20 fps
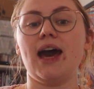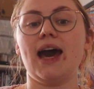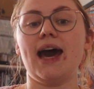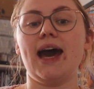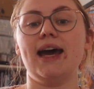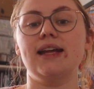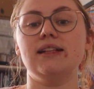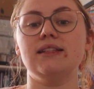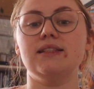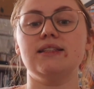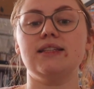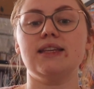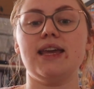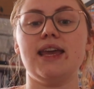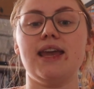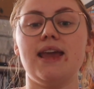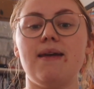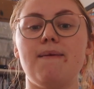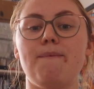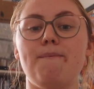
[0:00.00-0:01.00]
and
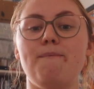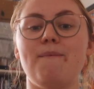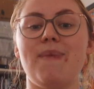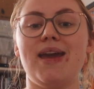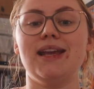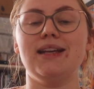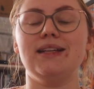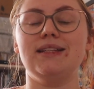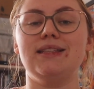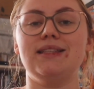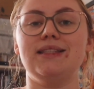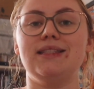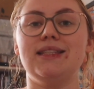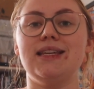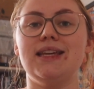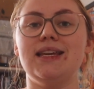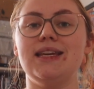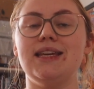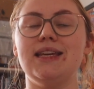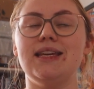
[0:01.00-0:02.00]
it makes
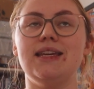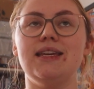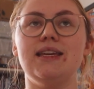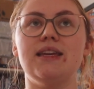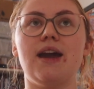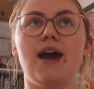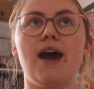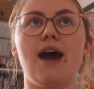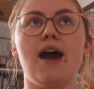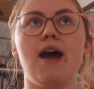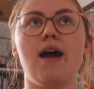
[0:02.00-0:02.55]
the